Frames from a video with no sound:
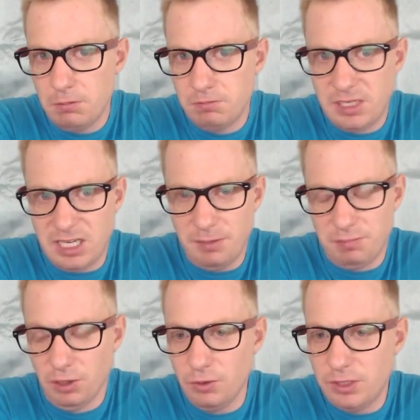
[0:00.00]
To keep
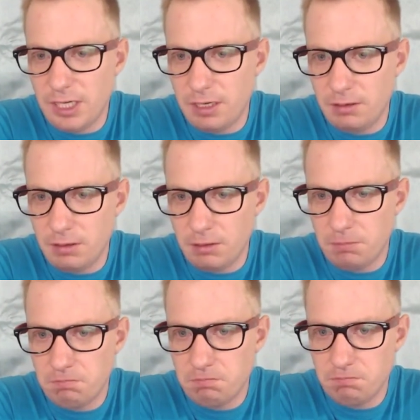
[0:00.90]
losing?
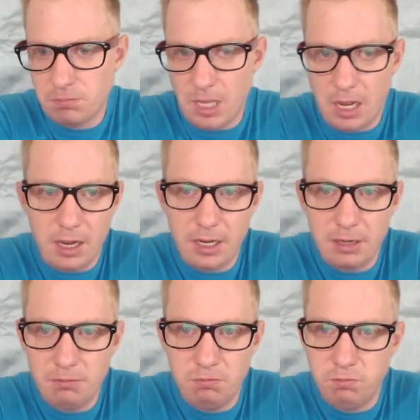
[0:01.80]

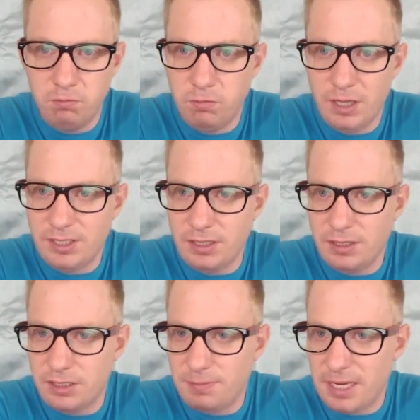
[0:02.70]
I wasn't
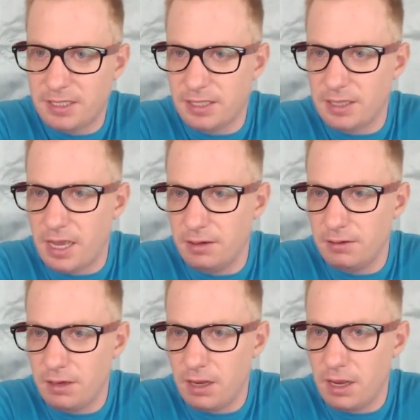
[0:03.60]
expecting that.
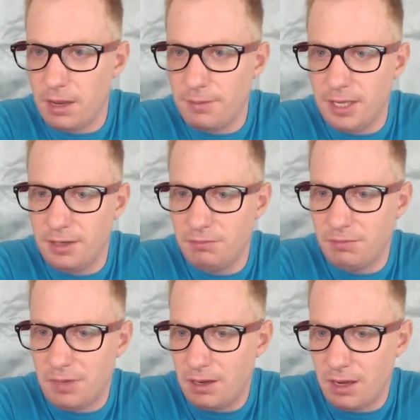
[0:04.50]
I
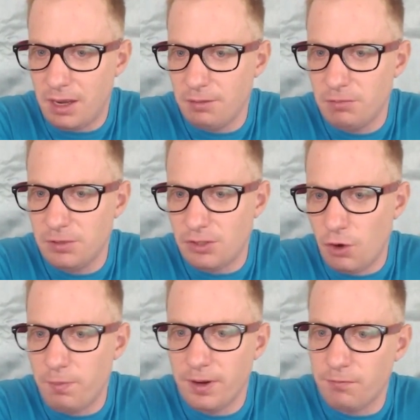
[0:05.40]
mean, I was
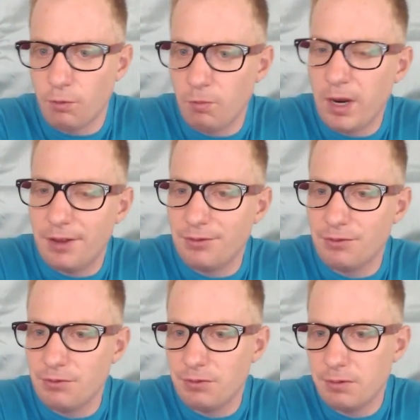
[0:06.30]
hoping for
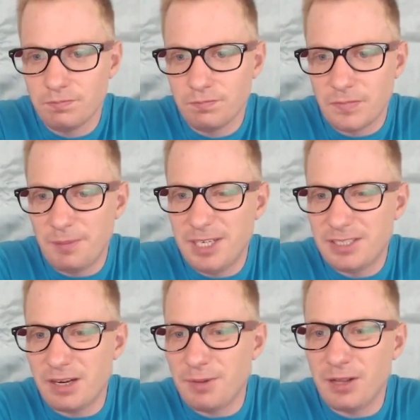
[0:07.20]
wins. I mean,
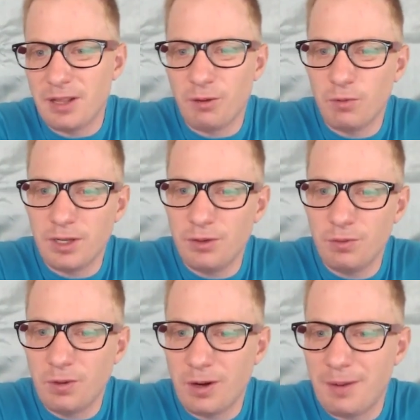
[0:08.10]
it's not about like what you were.